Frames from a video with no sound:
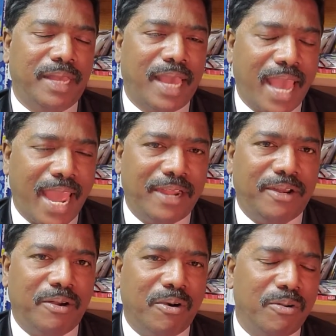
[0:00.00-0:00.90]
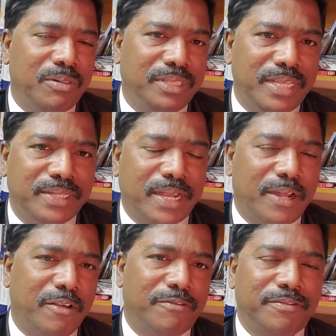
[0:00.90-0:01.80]
had all these
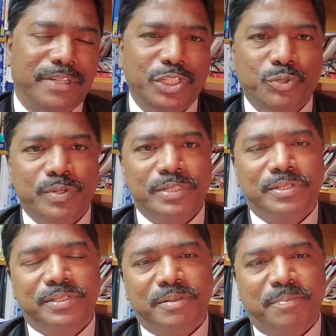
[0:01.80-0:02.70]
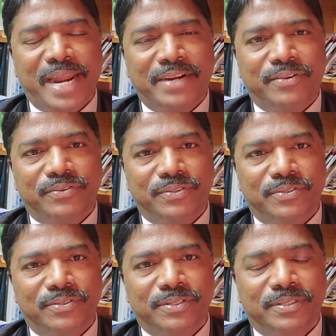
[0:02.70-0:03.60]
kind of rituals, the practices.